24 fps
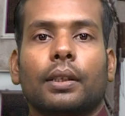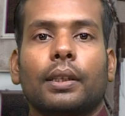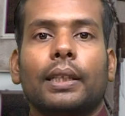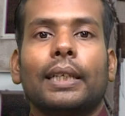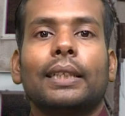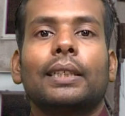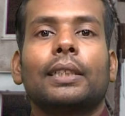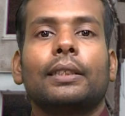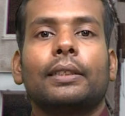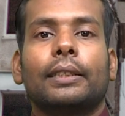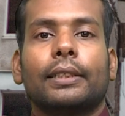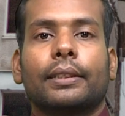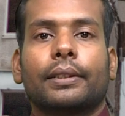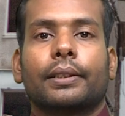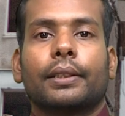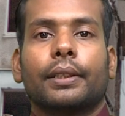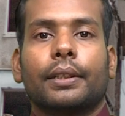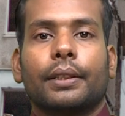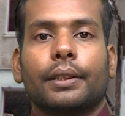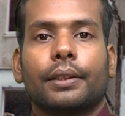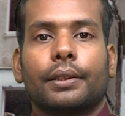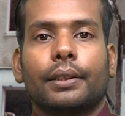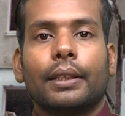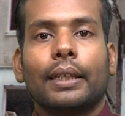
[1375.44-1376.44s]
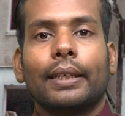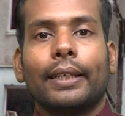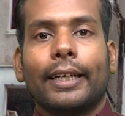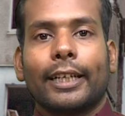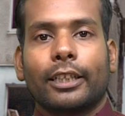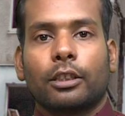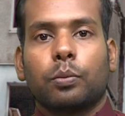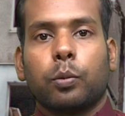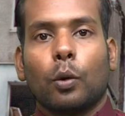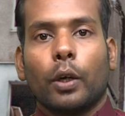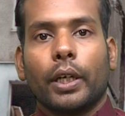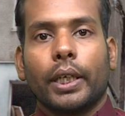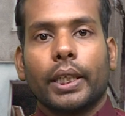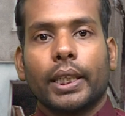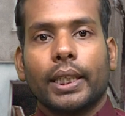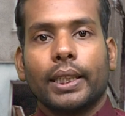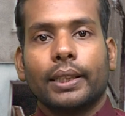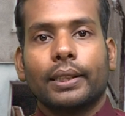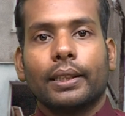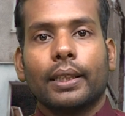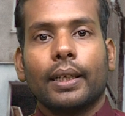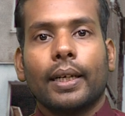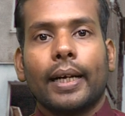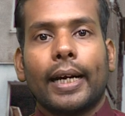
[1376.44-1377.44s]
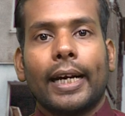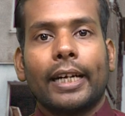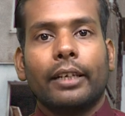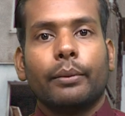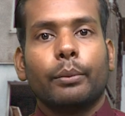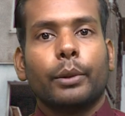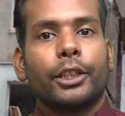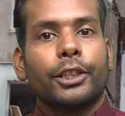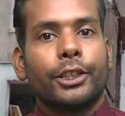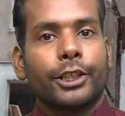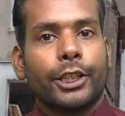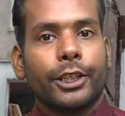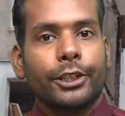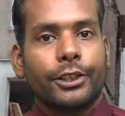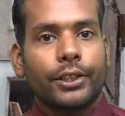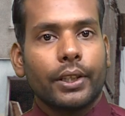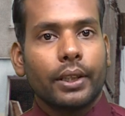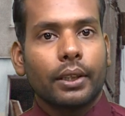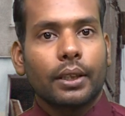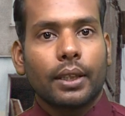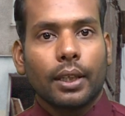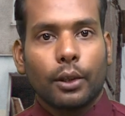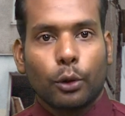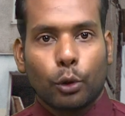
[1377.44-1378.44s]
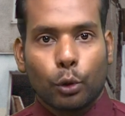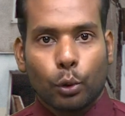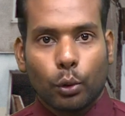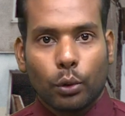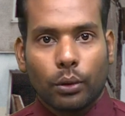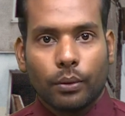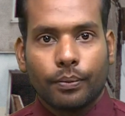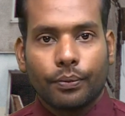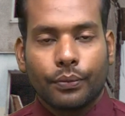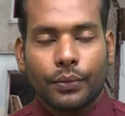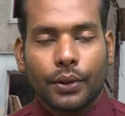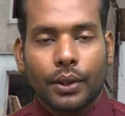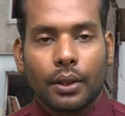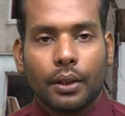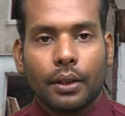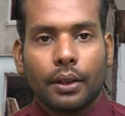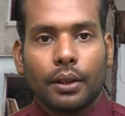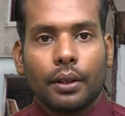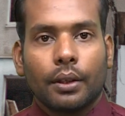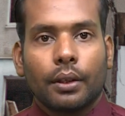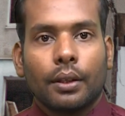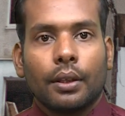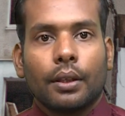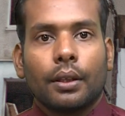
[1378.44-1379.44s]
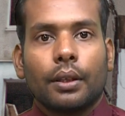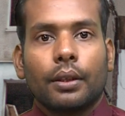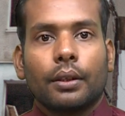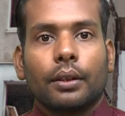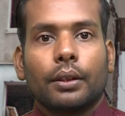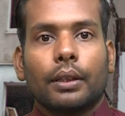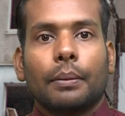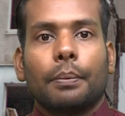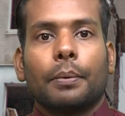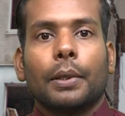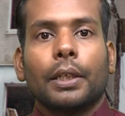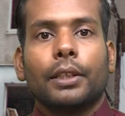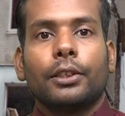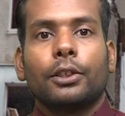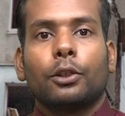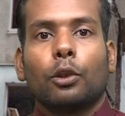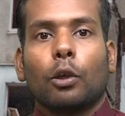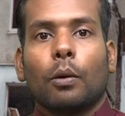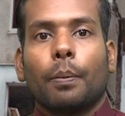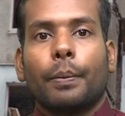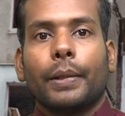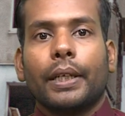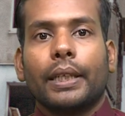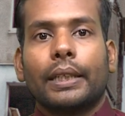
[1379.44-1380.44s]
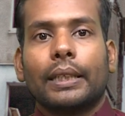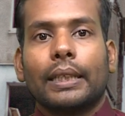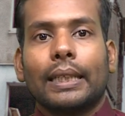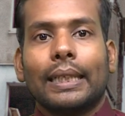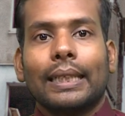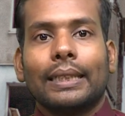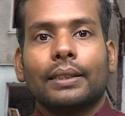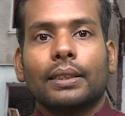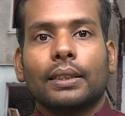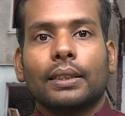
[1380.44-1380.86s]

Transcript: Let us discuss the next point is the administration control. The first topic is